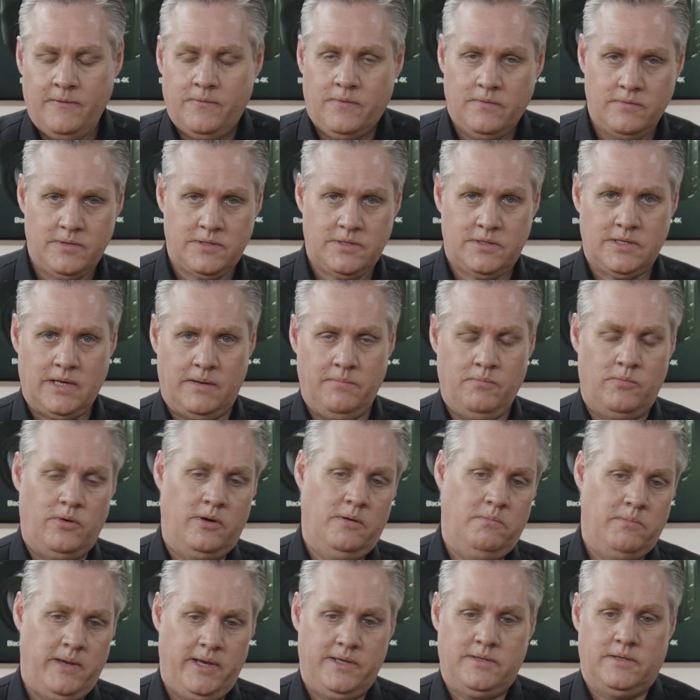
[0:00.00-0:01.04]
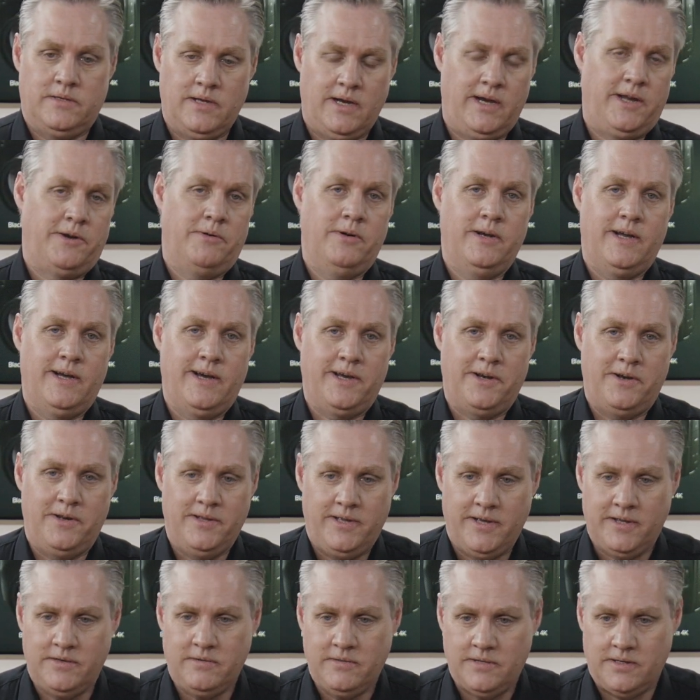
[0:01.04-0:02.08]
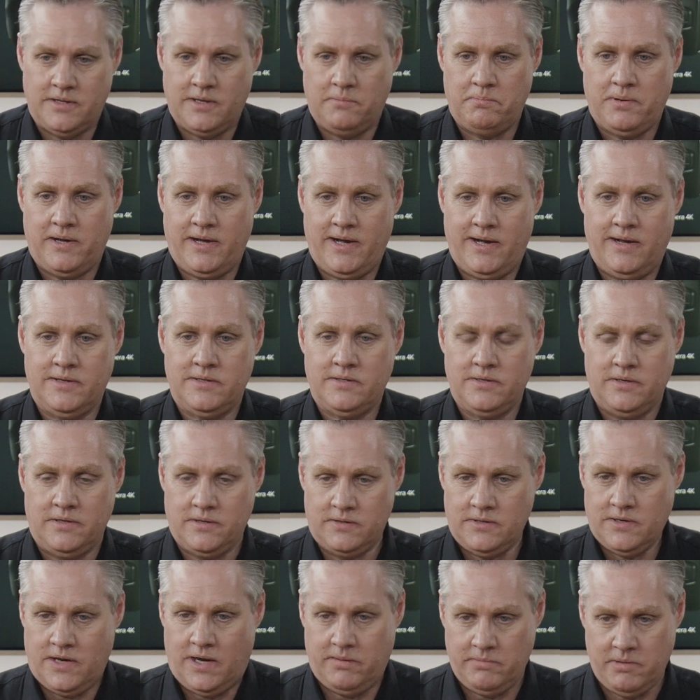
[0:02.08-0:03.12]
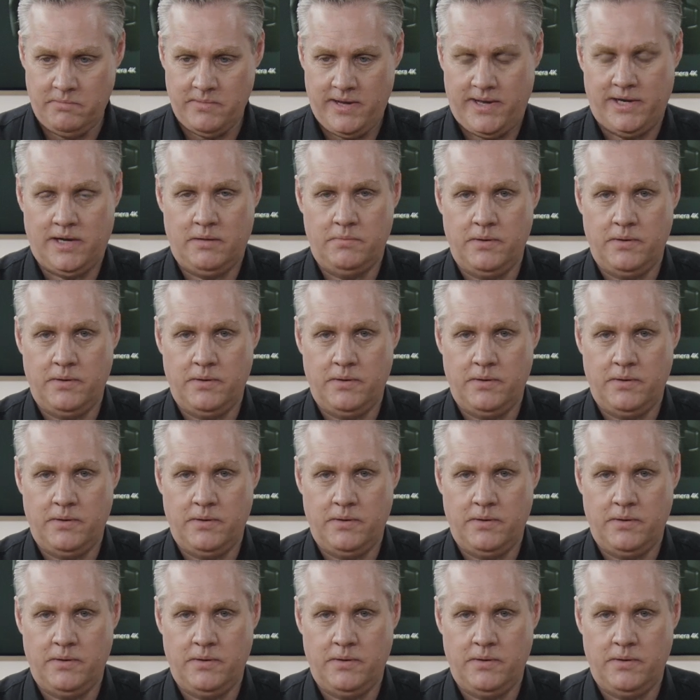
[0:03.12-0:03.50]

somewhat makes it harder and harder to get parts in a timely manner.